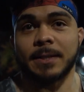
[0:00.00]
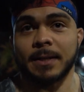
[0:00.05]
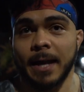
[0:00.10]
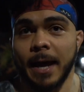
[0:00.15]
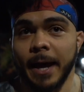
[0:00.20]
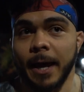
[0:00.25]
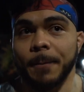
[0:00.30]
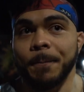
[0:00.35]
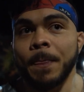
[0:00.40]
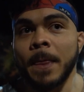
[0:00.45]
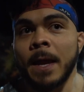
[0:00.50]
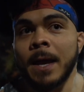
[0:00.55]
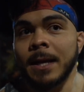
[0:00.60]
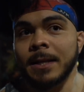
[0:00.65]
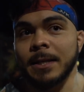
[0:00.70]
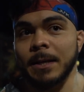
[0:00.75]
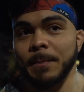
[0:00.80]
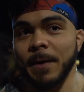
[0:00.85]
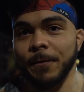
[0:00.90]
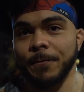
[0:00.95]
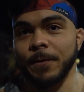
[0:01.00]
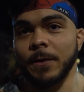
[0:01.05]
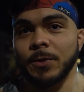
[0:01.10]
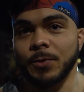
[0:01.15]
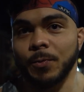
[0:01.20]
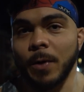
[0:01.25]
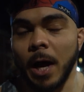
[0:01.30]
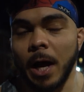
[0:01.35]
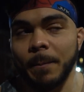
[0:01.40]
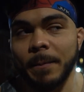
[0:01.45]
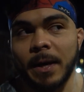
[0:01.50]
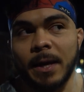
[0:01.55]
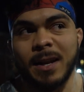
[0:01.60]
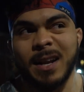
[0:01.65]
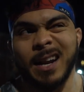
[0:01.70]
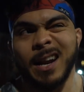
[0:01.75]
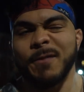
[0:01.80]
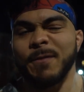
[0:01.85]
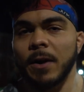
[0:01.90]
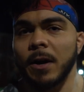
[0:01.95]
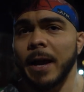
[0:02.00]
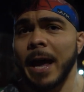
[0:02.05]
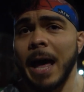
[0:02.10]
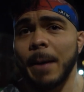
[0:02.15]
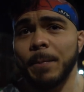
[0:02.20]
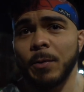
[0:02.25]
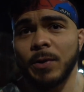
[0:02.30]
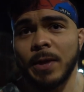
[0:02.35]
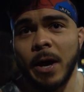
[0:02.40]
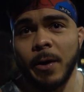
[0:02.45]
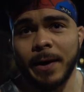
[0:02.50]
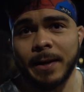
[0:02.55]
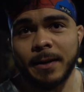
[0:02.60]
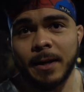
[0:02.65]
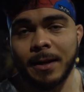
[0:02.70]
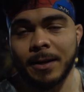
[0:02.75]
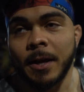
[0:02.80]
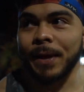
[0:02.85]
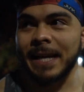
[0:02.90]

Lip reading: Tonight, did my first raw meet, and I'm very happy with how I did.